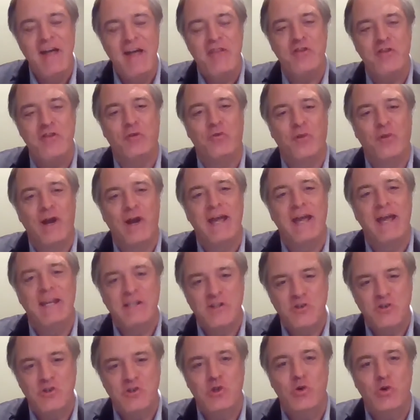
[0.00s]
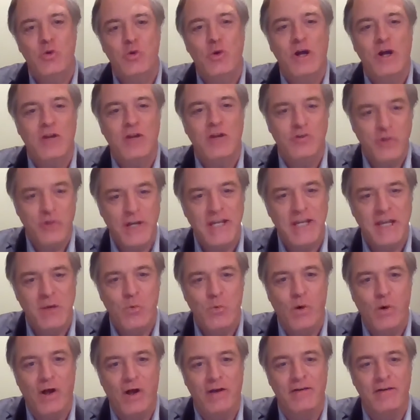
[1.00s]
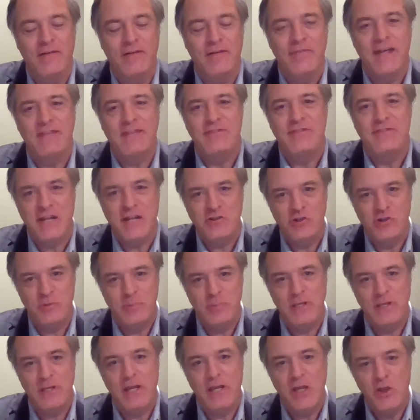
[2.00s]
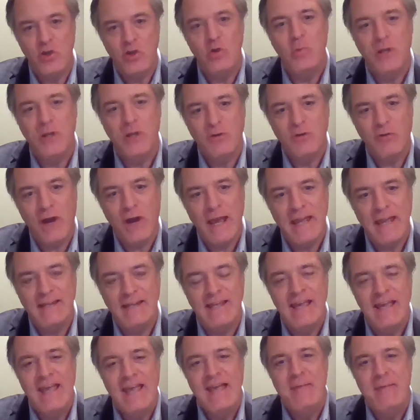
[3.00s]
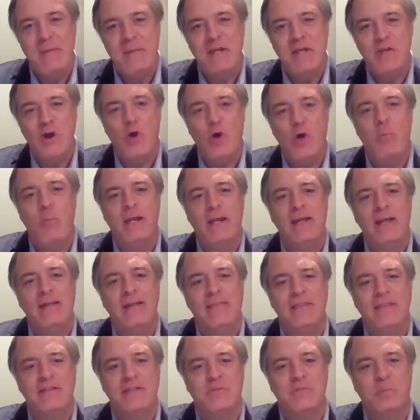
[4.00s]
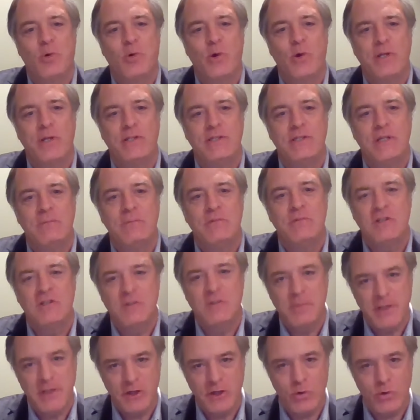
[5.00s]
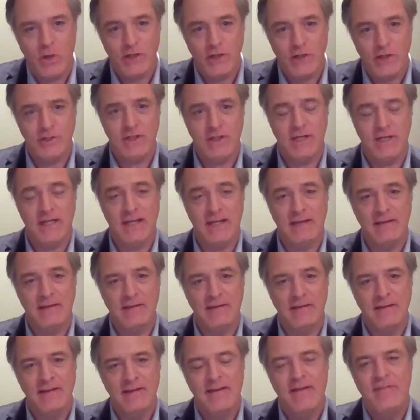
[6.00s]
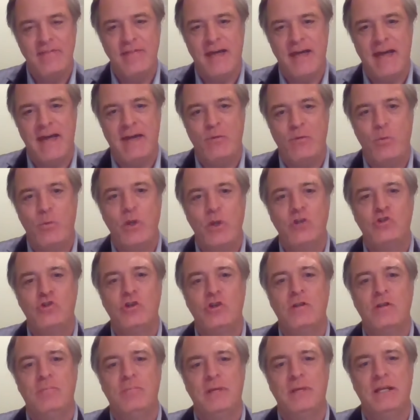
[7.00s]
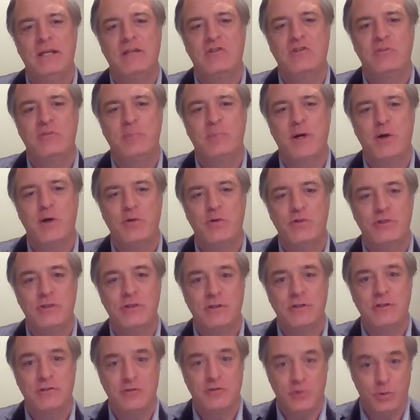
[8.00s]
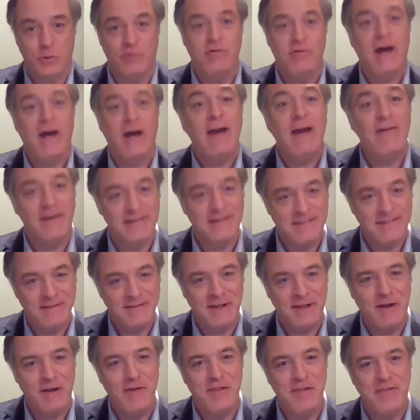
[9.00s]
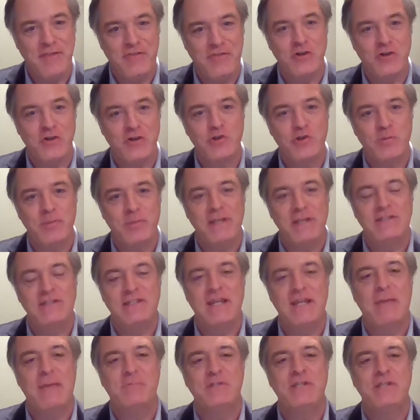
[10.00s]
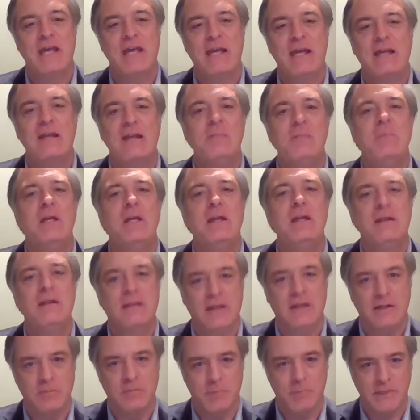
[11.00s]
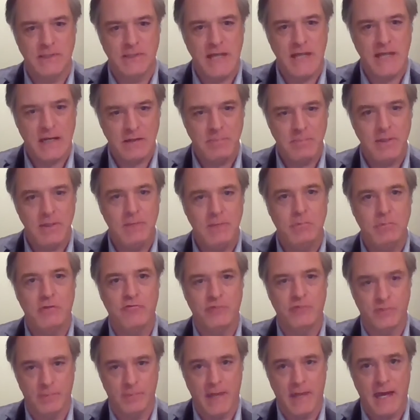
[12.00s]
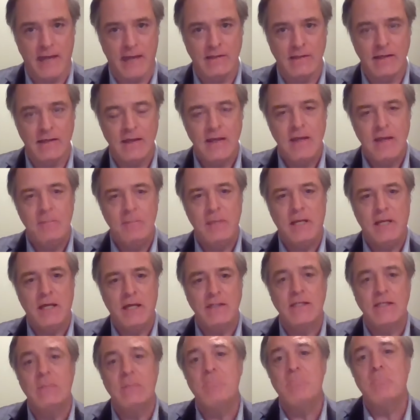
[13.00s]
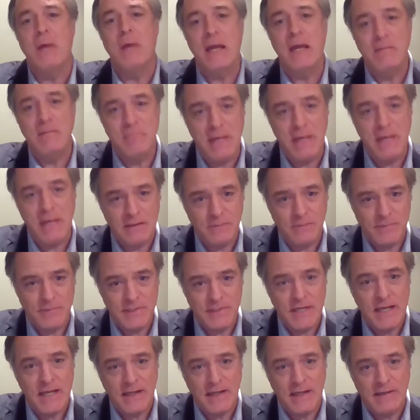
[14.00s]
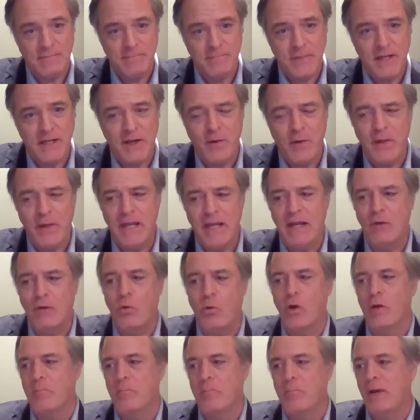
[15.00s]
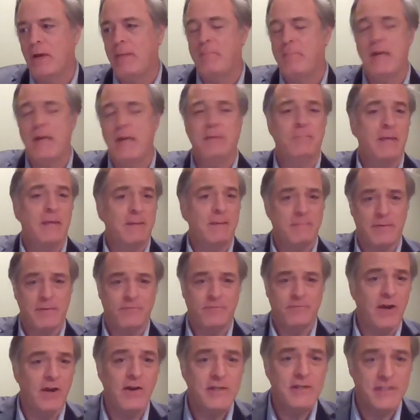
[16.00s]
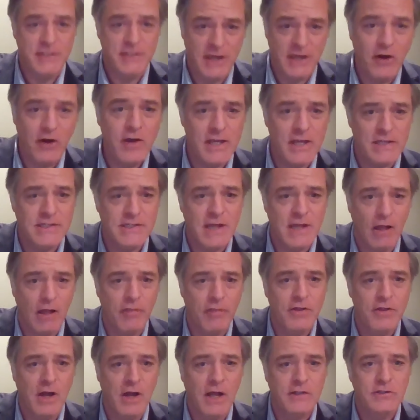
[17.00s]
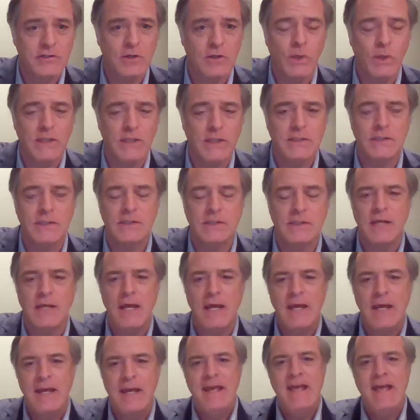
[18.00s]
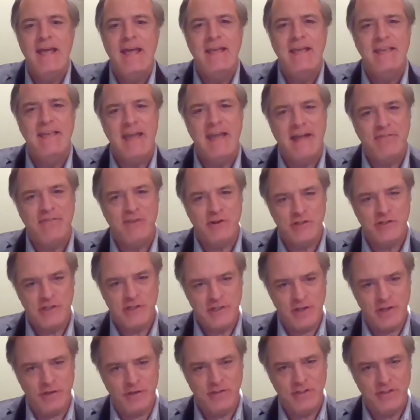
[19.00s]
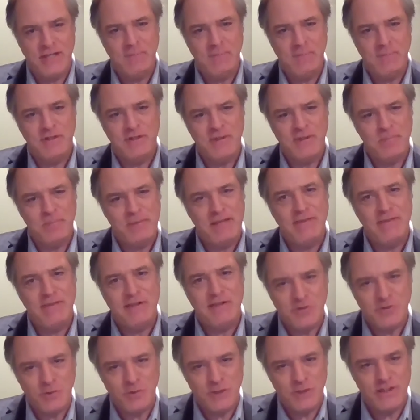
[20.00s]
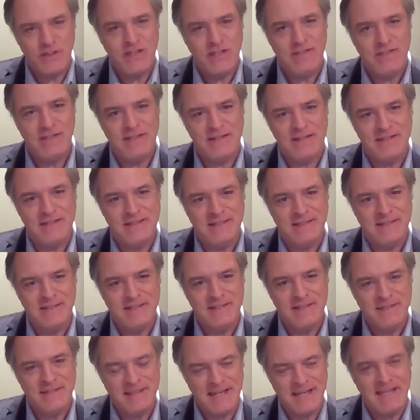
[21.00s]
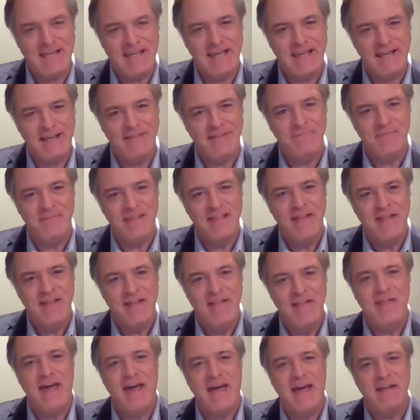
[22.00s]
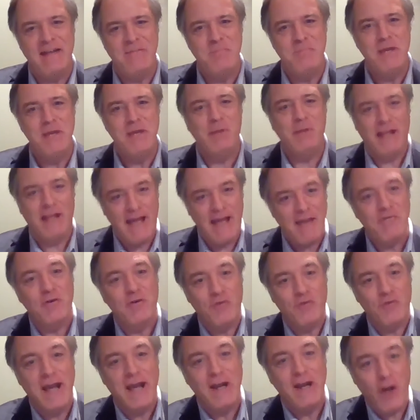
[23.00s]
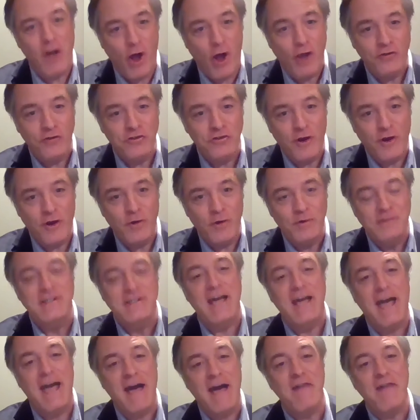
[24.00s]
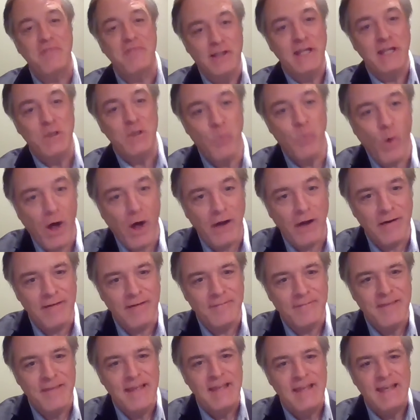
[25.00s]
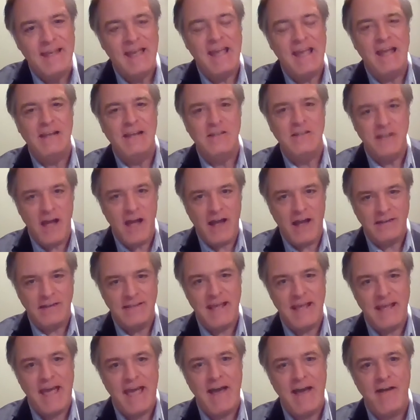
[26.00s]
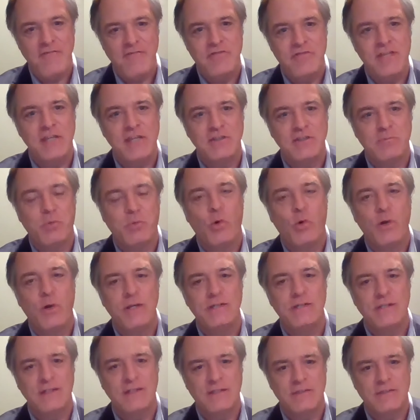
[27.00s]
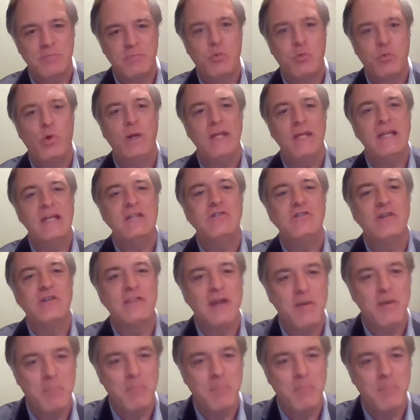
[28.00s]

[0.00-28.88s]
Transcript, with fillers: the right to drinking water that that should be a human right mean, nobody at this point seems to be questioning that we shouldn't be exposed to a virus, you know, that there should be steps taken immediately to protect people from that because it might make them sick, you know, in a might make very serious health consequences. Yet there still seems to be this resistance to thinking that people have a right also to have clean water and not to have these poisons put into their